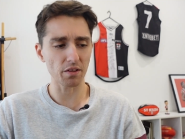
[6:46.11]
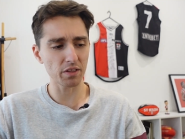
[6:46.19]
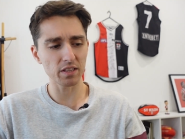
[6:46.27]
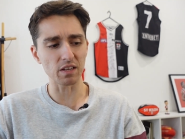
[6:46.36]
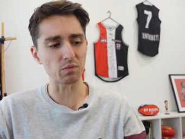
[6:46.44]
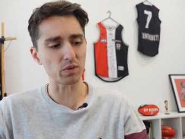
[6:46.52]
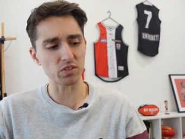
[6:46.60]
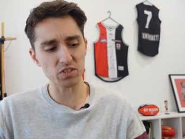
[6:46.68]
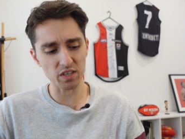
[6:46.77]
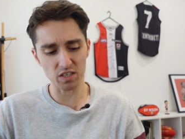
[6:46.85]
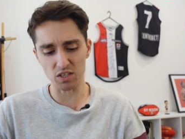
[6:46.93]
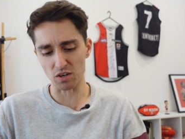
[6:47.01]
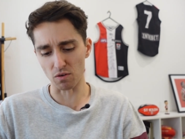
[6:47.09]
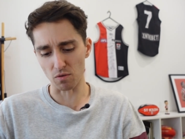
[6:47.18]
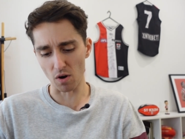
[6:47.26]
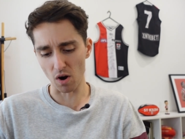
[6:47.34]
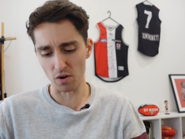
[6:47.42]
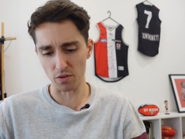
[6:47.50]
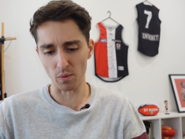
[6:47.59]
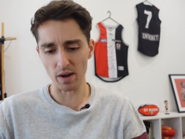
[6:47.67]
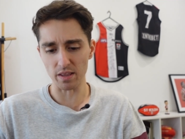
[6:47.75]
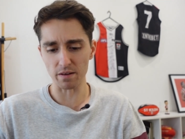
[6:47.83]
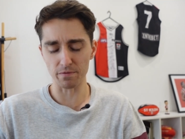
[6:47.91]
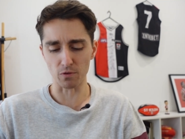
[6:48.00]
I think they've won six in a row the
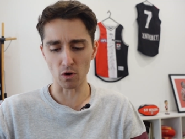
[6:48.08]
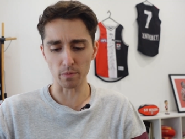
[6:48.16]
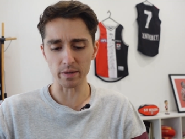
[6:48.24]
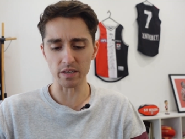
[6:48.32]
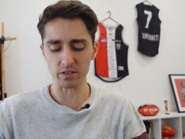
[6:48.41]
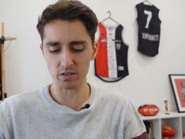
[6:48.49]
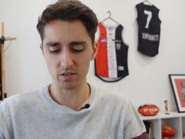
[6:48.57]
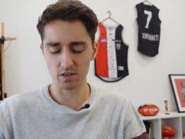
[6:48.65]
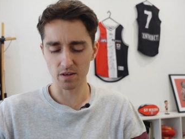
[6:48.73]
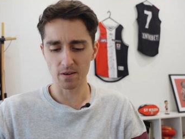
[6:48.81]
way their form is.